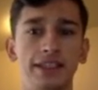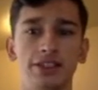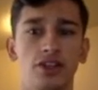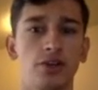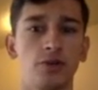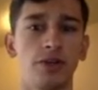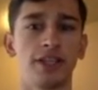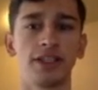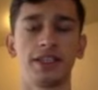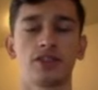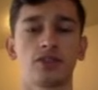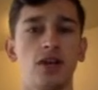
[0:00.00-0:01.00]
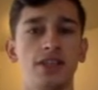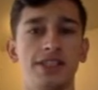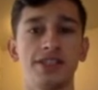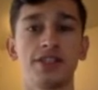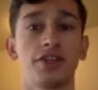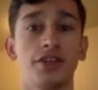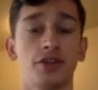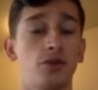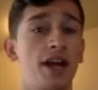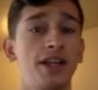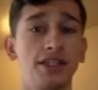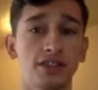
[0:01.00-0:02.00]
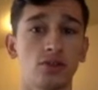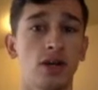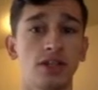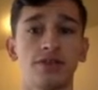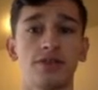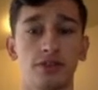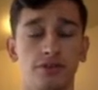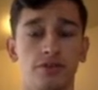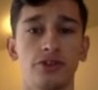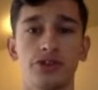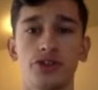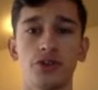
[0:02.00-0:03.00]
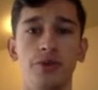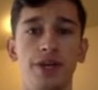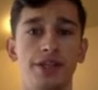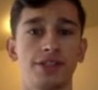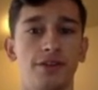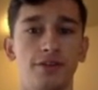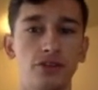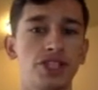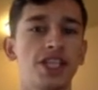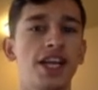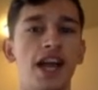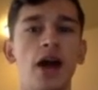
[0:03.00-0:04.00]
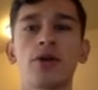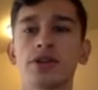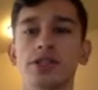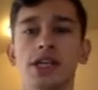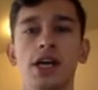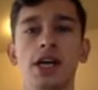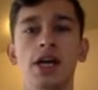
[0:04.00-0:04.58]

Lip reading: These aren't your weekend league squads. These are your grinding squads for the first 2 weeks, the first 10 hours